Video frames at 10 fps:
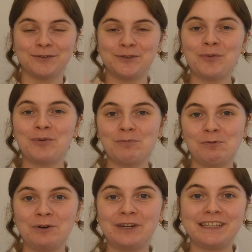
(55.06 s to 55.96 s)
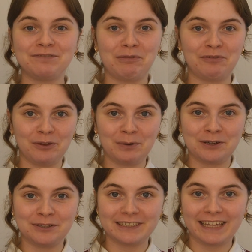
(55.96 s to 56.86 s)
soup number 1 is from a follower
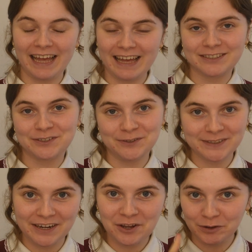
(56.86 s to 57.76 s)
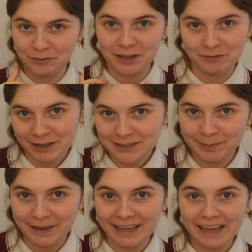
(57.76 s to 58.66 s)
called Kat, who sent over a
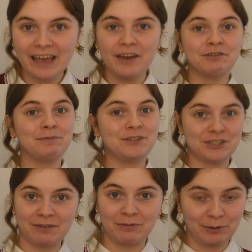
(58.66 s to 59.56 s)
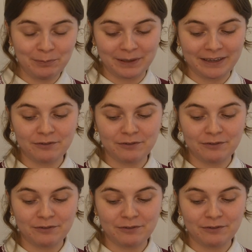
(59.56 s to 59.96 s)
recipe from the Czech Republic